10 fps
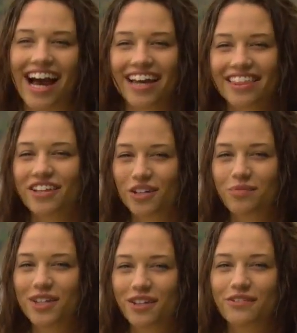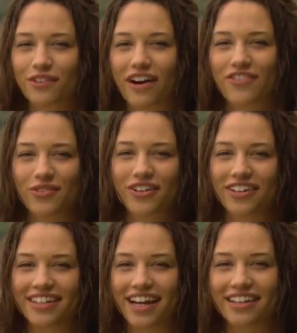I think it'll be good for everyone
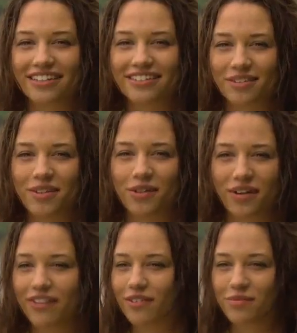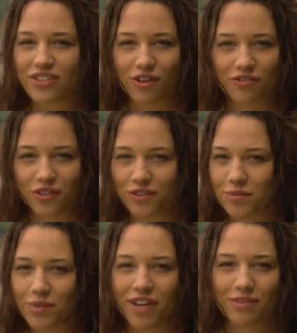on the island to be away from cell phone, to
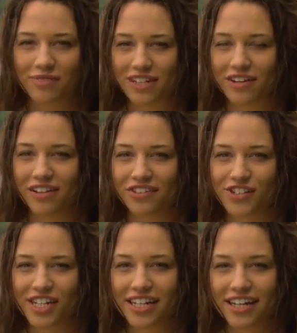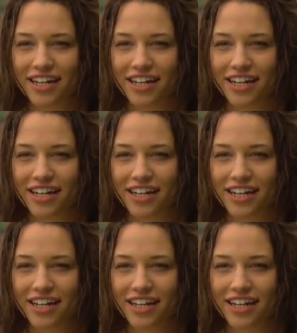be away from technology.